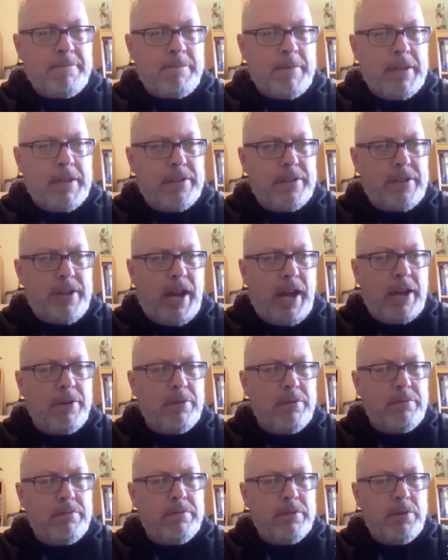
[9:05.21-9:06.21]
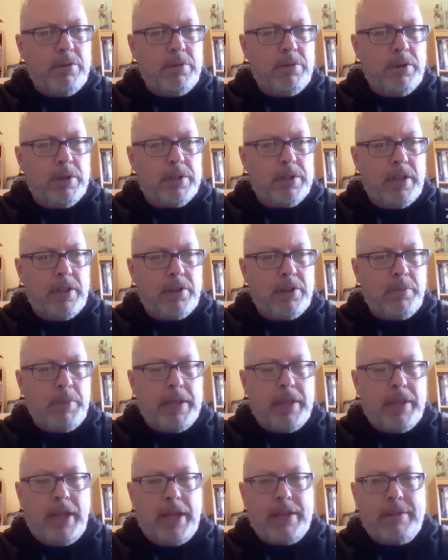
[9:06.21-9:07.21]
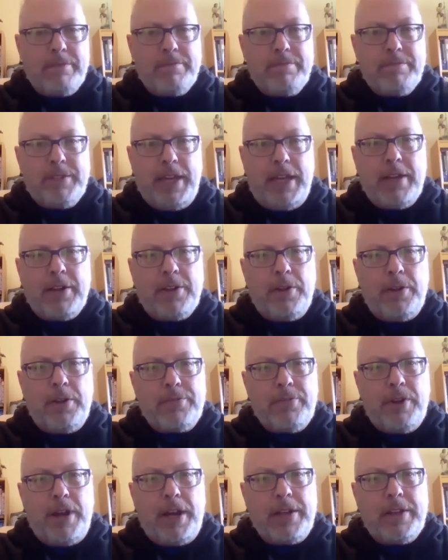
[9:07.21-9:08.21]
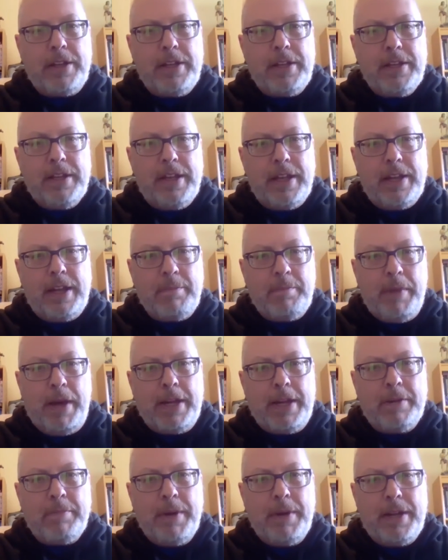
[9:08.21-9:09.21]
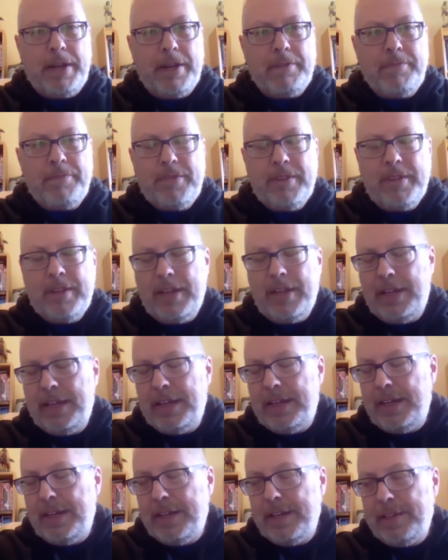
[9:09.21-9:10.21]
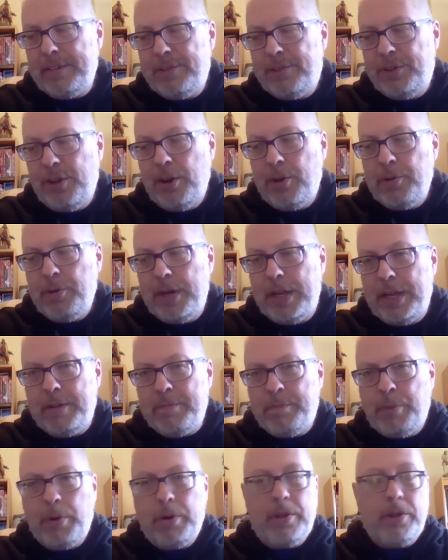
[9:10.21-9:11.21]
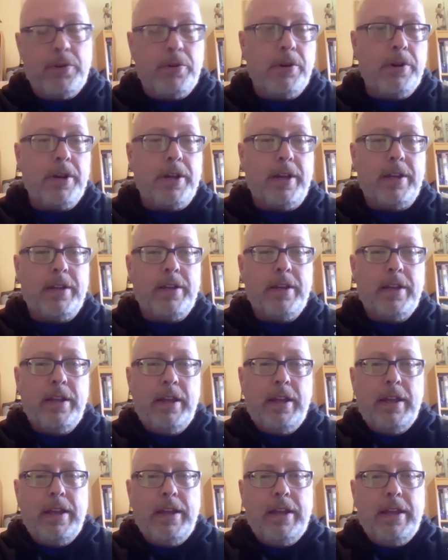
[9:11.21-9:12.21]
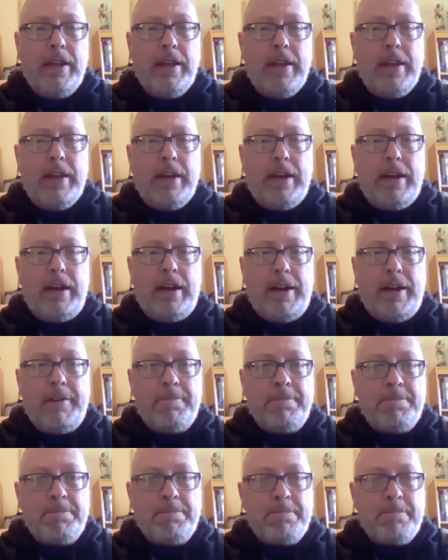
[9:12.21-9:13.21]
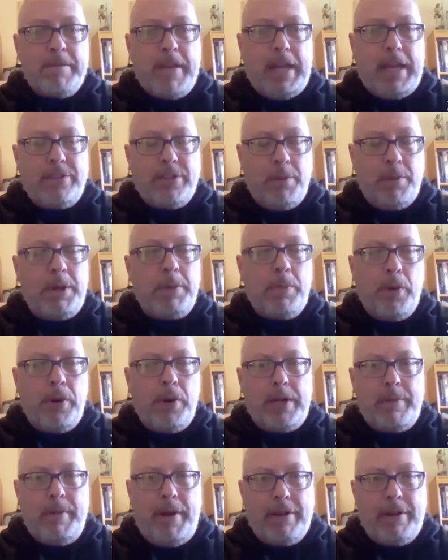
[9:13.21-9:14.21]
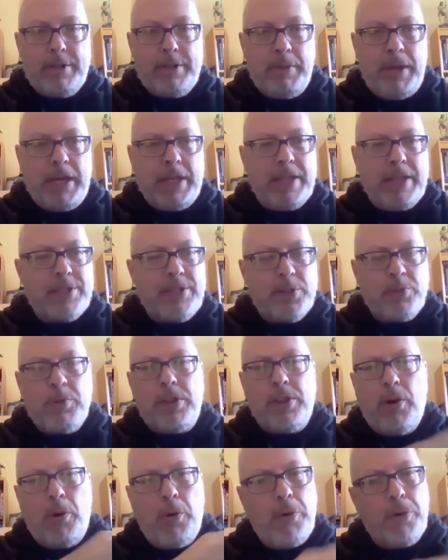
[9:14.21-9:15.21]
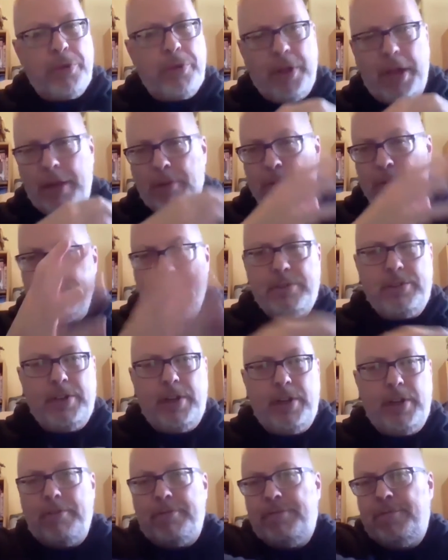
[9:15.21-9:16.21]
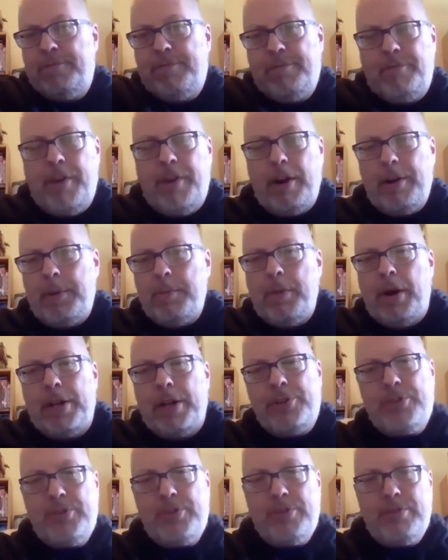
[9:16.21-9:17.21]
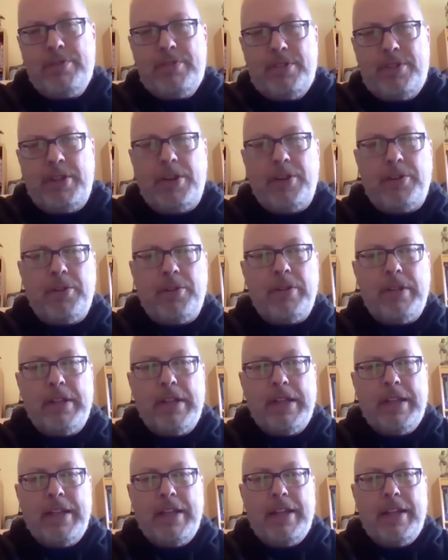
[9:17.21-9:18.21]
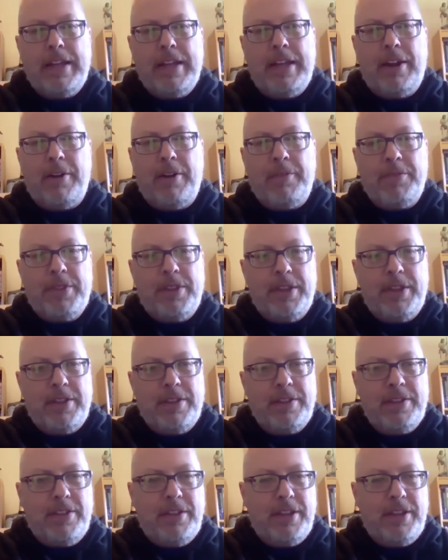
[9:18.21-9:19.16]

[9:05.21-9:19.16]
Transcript: this guy who looked a little bit like Santa Claus, frankly. And I met him at a show in Portland, Oregon. And somebody pointed him out to me. And this is when the whole thing was, very much still, the